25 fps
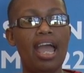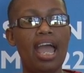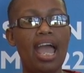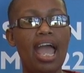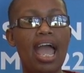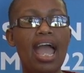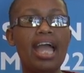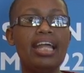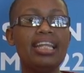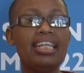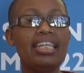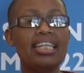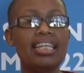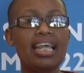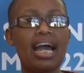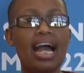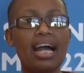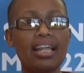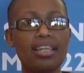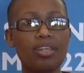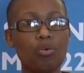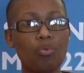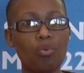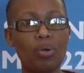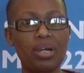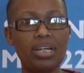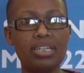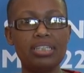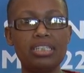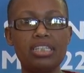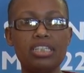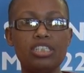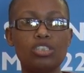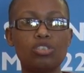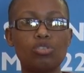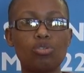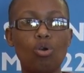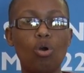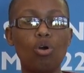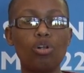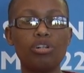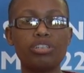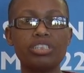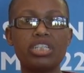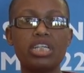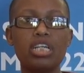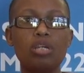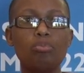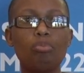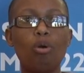And the other one is
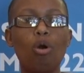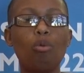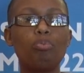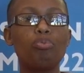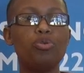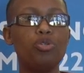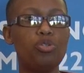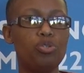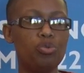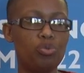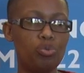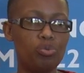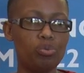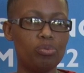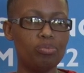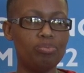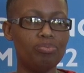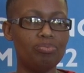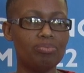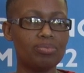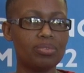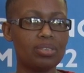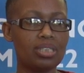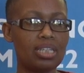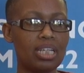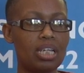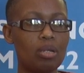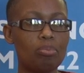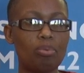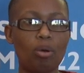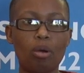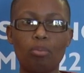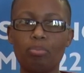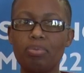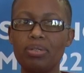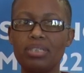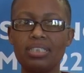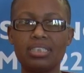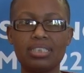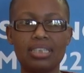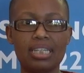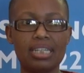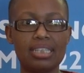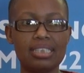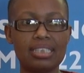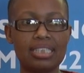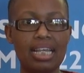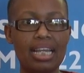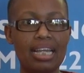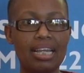called Hip Hop U. Hip Hop is
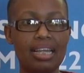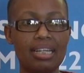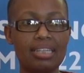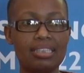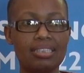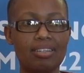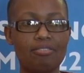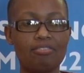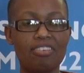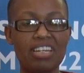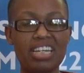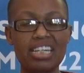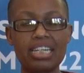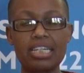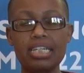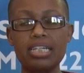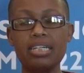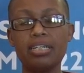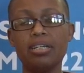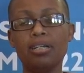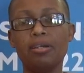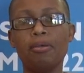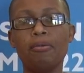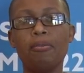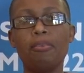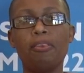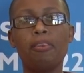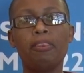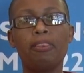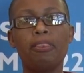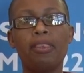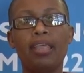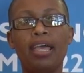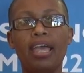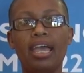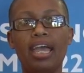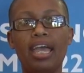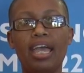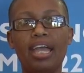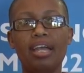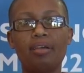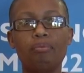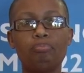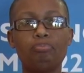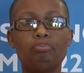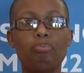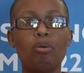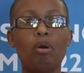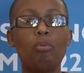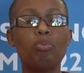a very
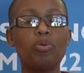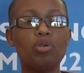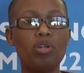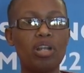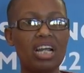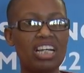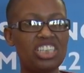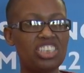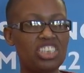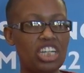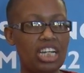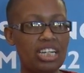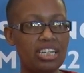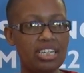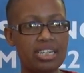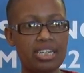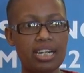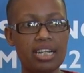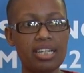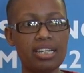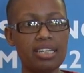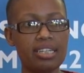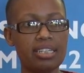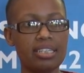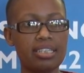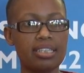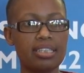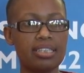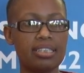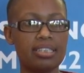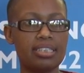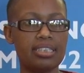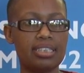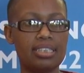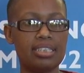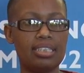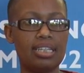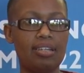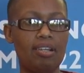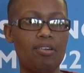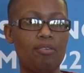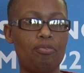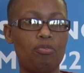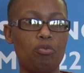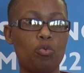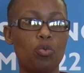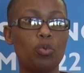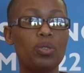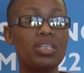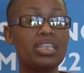popular genre
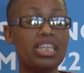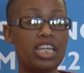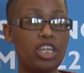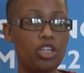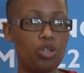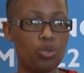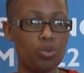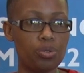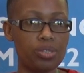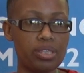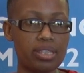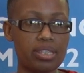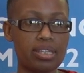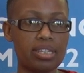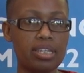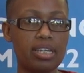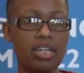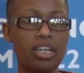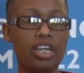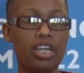with the youth.